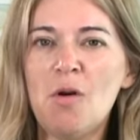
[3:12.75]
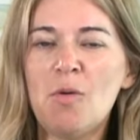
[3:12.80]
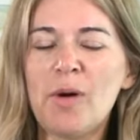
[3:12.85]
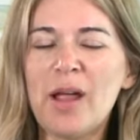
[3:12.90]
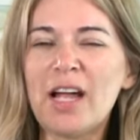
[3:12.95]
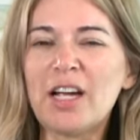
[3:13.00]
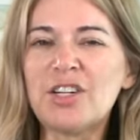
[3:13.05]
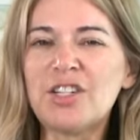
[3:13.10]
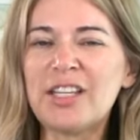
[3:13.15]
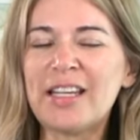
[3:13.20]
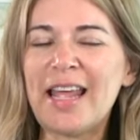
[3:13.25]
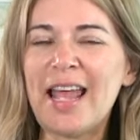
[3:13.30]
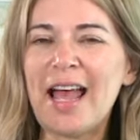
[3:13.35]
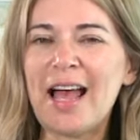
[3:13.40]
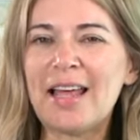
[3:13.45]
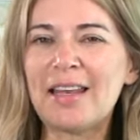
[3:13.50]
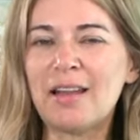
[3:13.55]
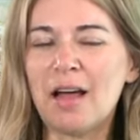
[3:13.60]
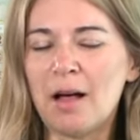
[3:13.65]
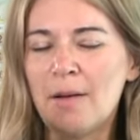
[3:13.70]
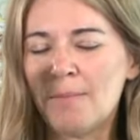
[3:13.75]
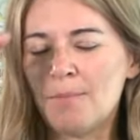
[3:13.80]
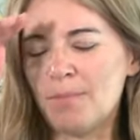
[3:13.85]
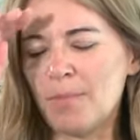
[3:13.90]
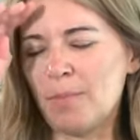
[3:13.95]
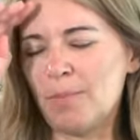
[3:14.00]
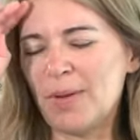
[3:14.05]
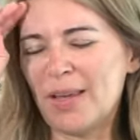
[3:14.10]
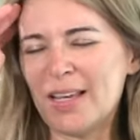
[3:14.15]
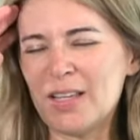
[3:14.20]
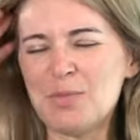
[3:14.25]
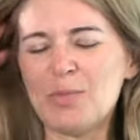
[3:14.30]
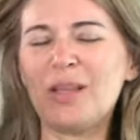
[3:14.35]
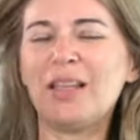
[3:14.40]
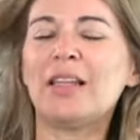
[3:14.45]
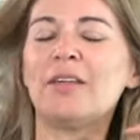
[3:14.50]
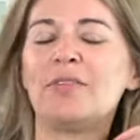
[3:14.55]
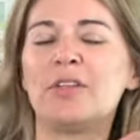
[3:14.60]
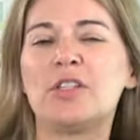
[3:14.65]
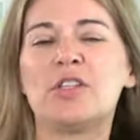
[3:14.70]
We actually had, um, because
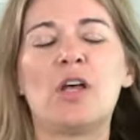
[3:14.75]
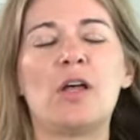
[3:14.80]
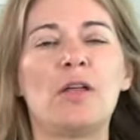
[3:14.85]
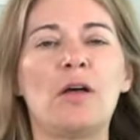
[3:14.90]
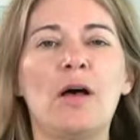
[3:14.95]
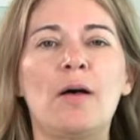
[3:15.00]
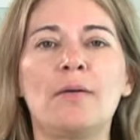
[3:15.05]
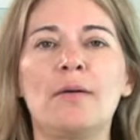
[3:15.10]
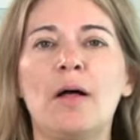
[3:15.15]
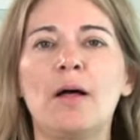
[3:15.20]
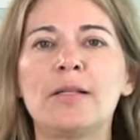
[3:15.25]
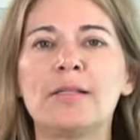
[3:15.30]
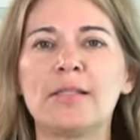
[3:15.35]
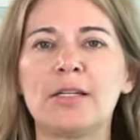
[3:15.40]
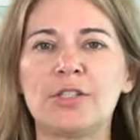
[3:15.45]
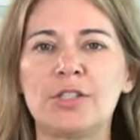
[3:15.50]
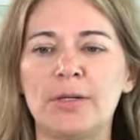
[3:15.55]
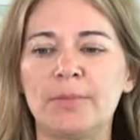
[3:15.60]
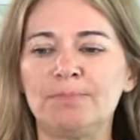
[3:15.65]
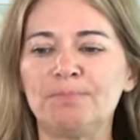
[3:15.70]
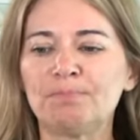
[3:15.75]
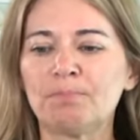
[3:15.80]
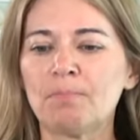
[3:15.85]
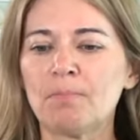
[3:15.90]
we live in a, a, such a